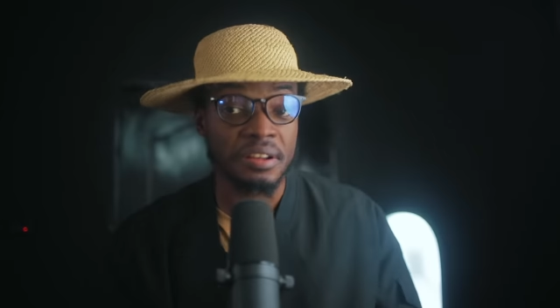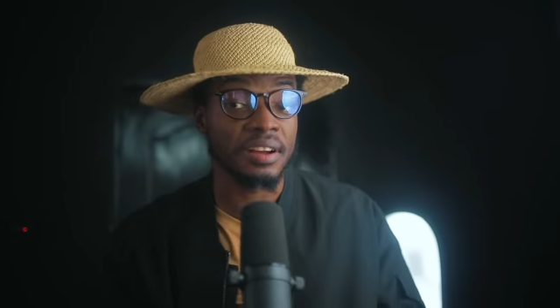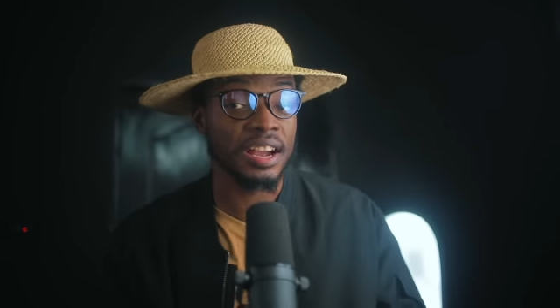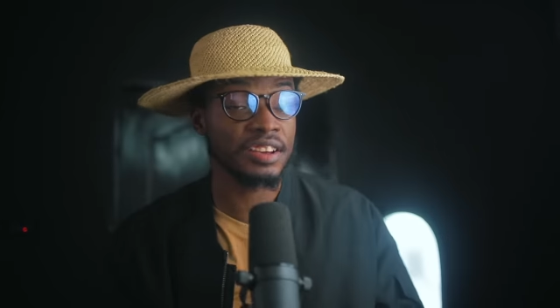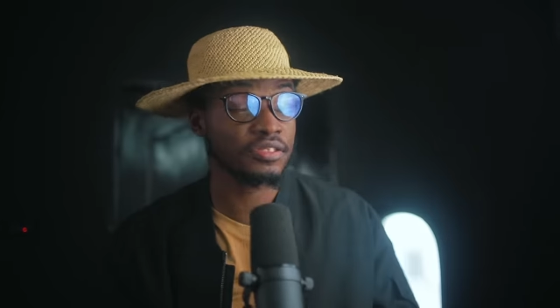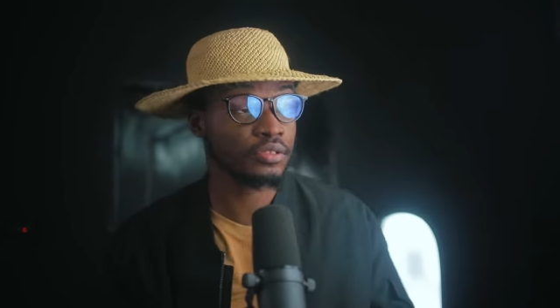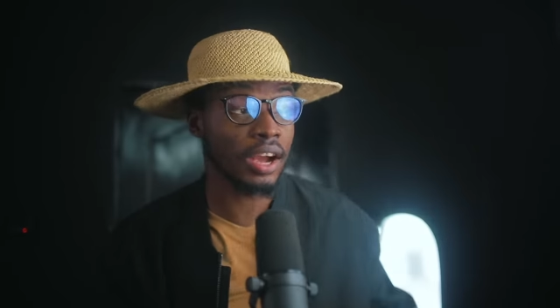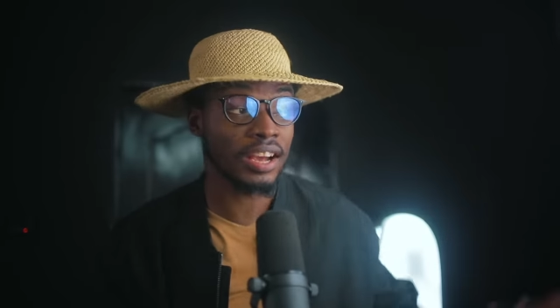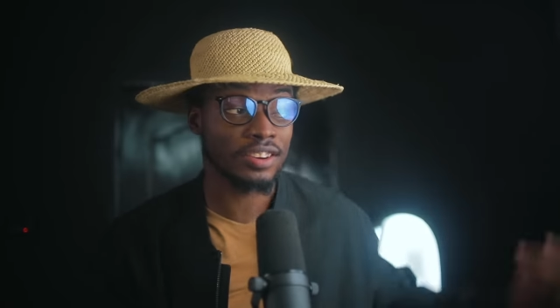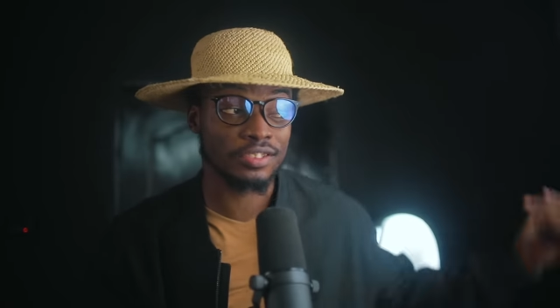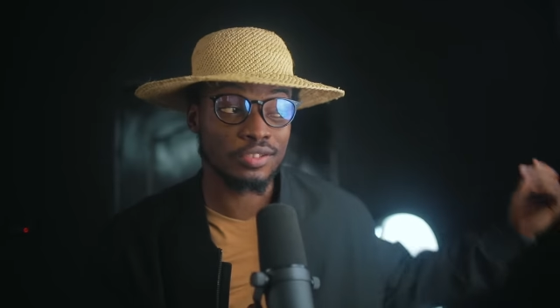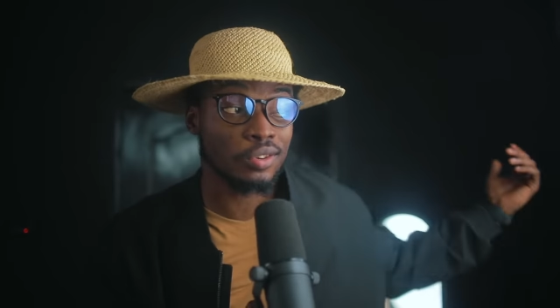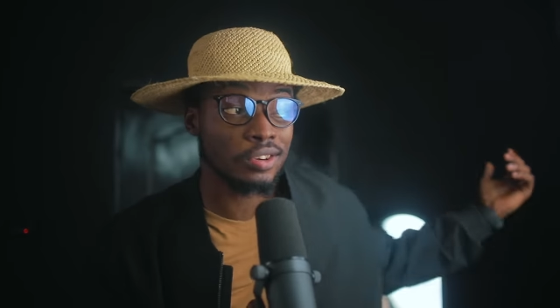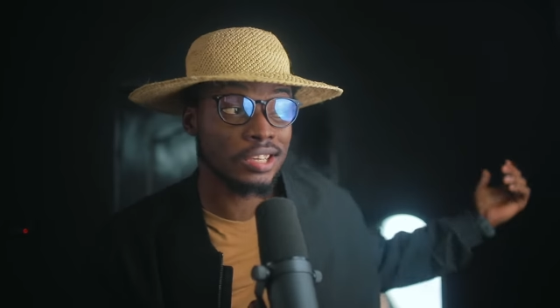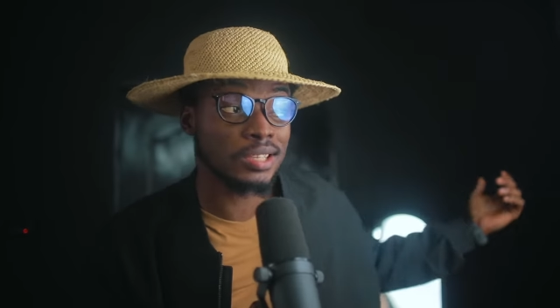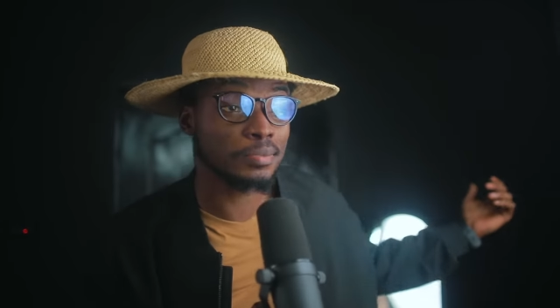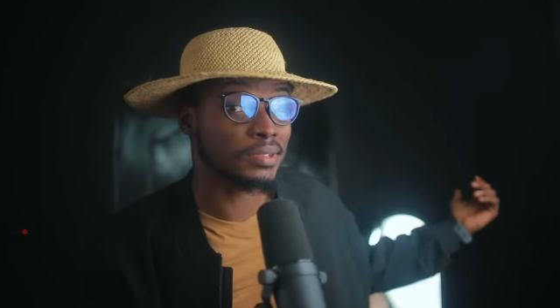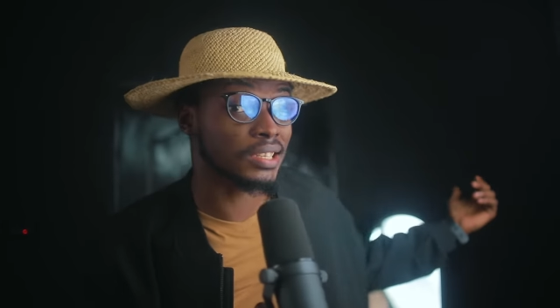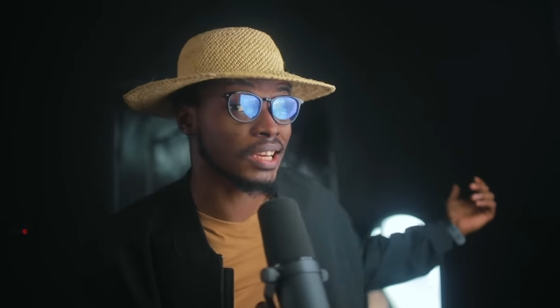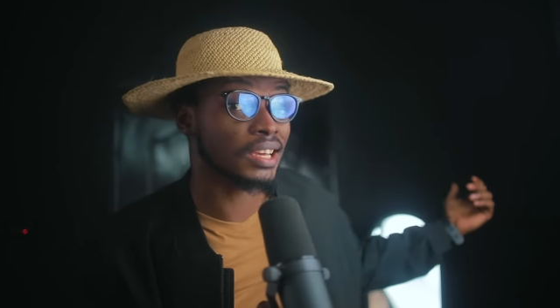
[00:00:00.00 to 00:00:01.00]
Yeah, I
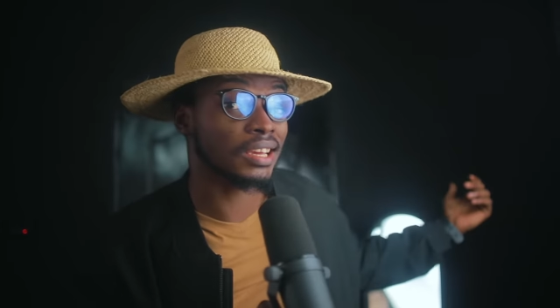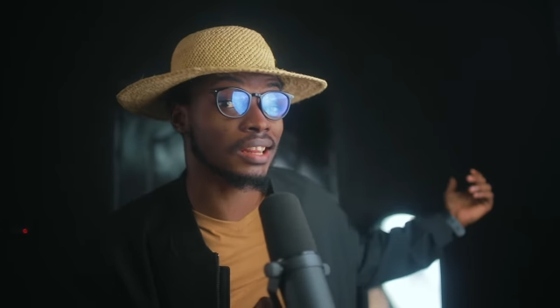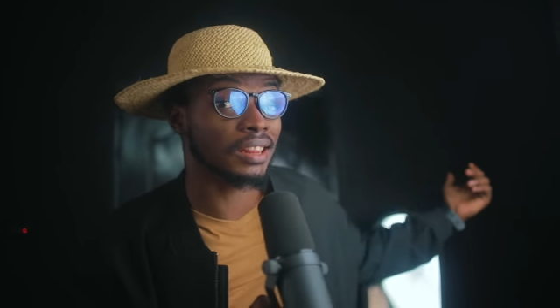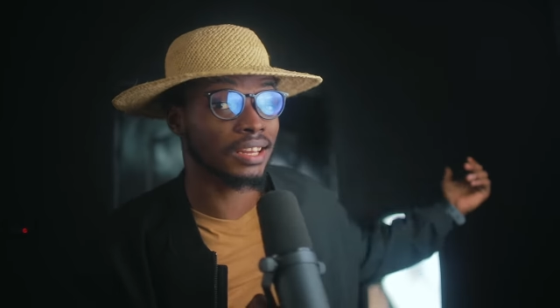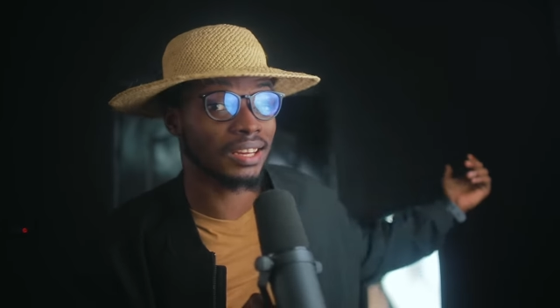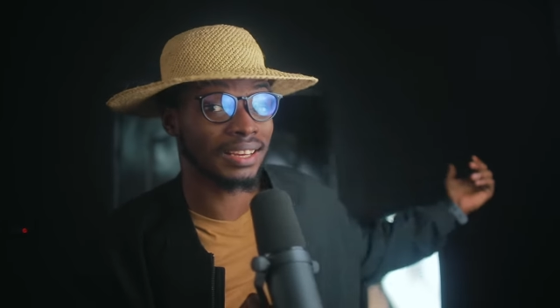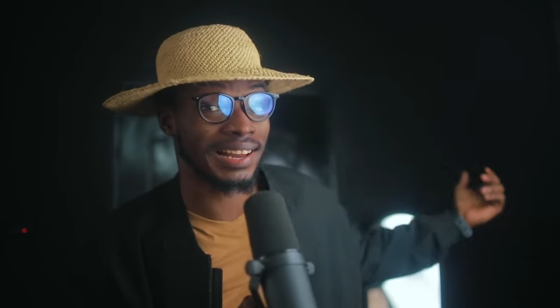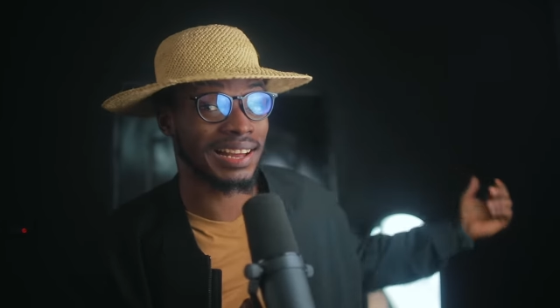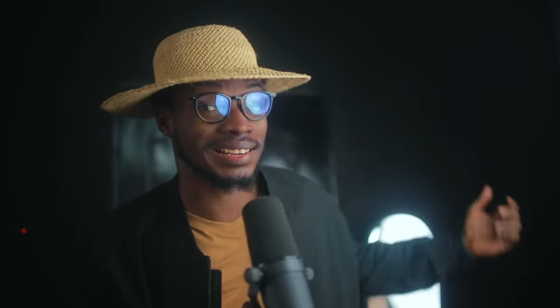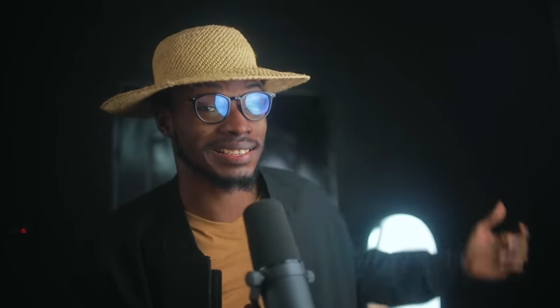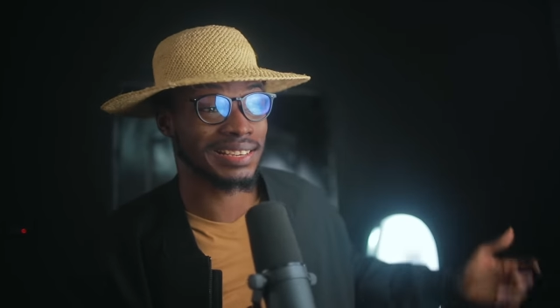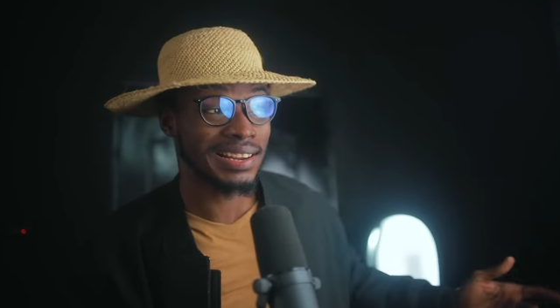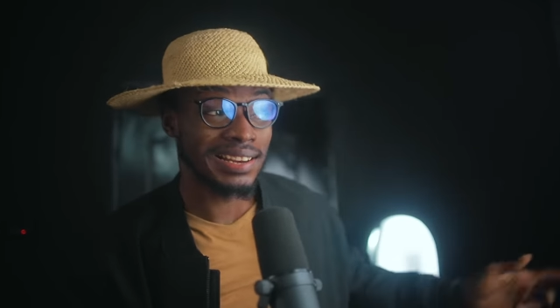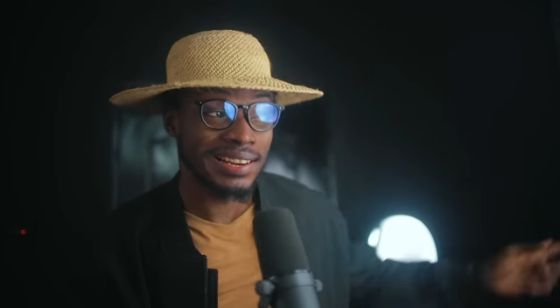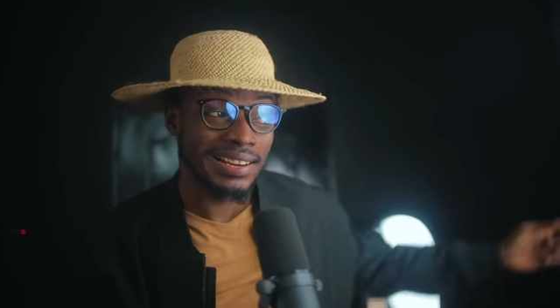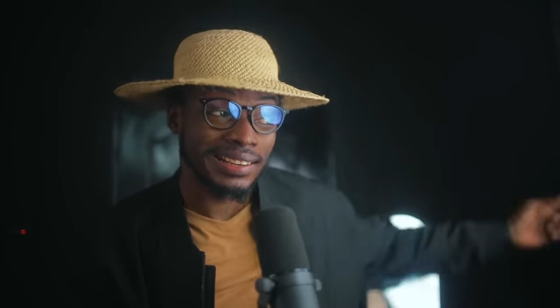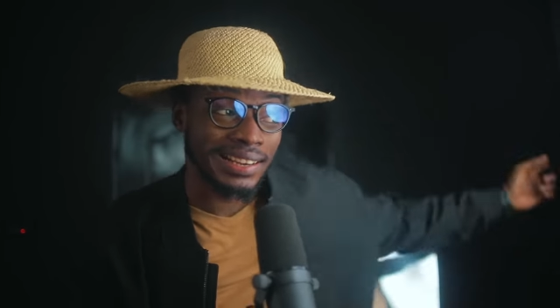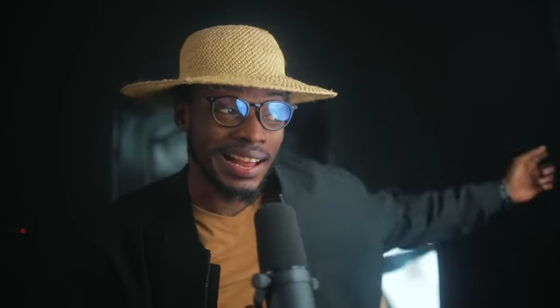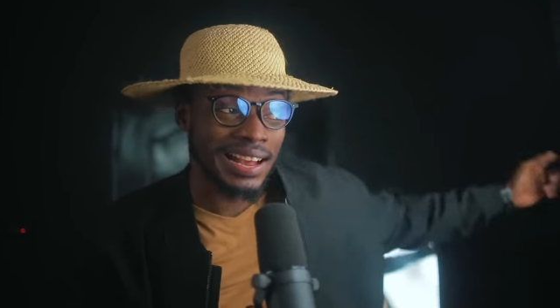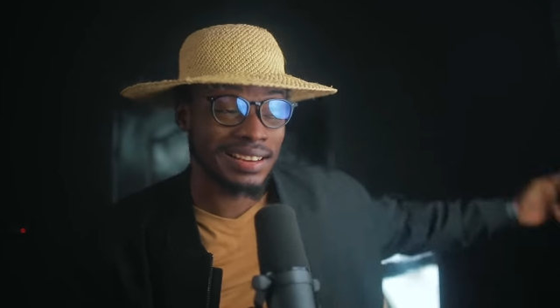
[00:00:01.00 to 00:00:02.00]
saw him taking the class
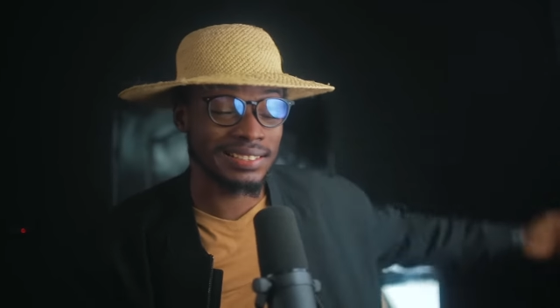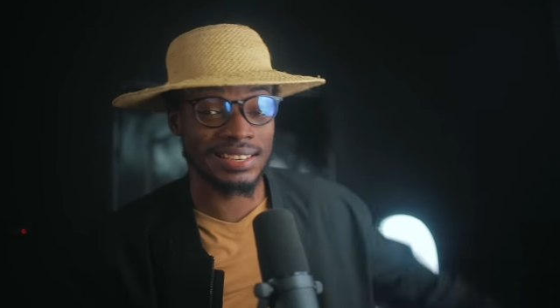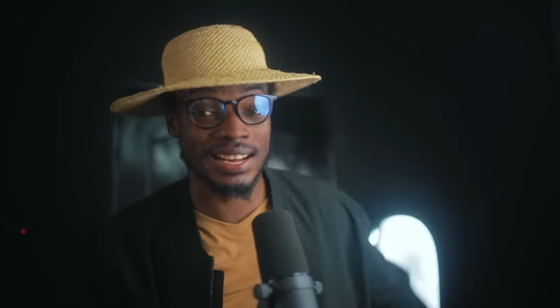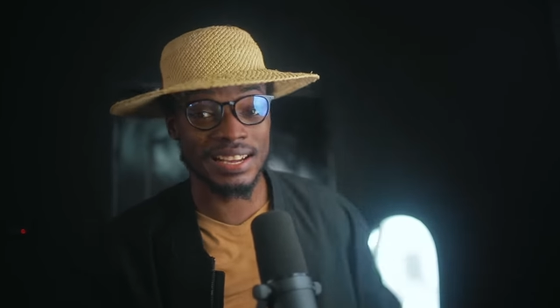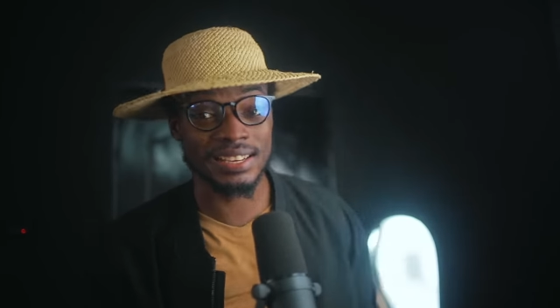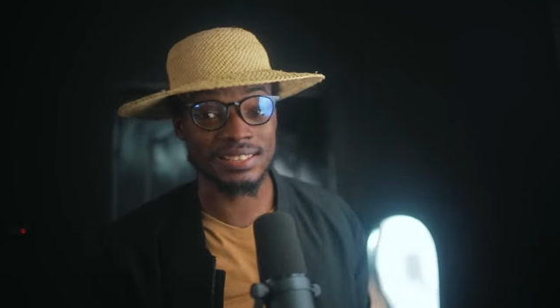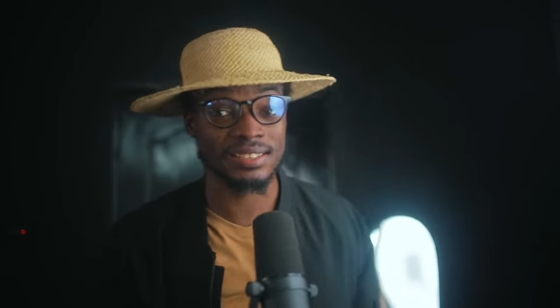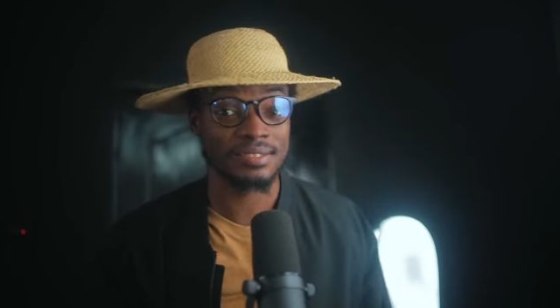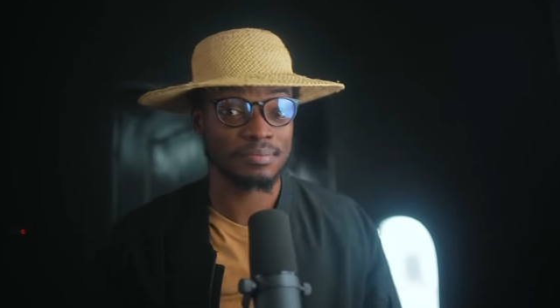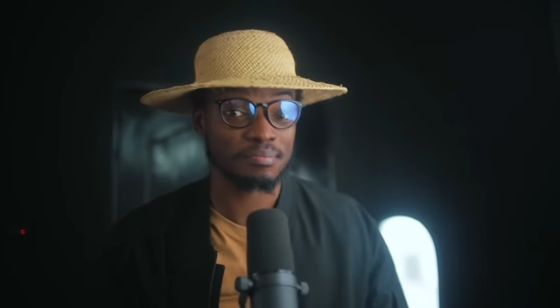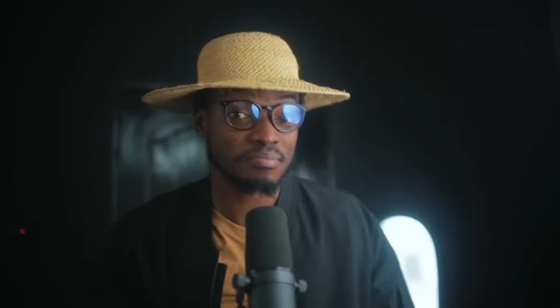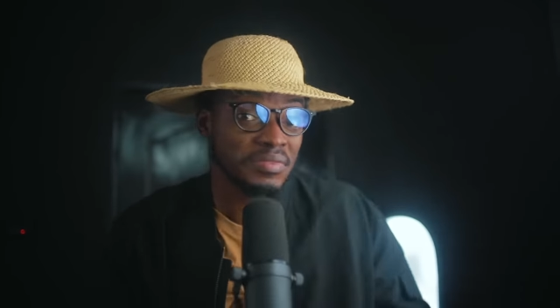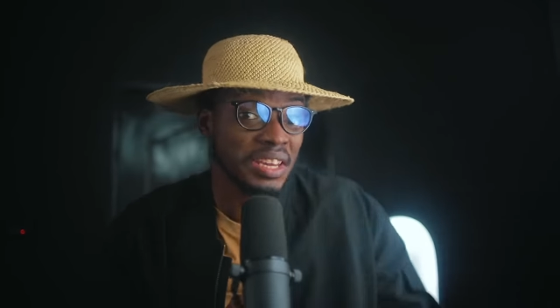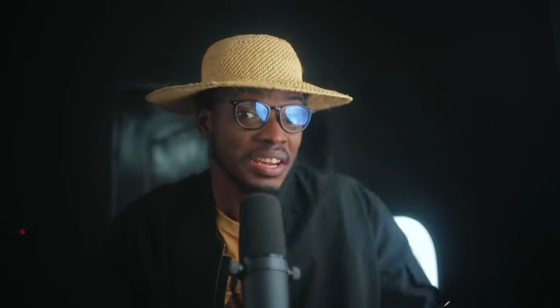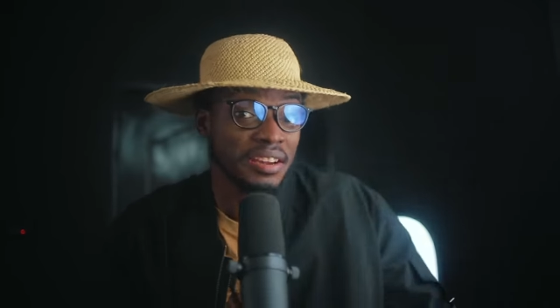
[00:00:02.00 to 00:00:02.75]
last night.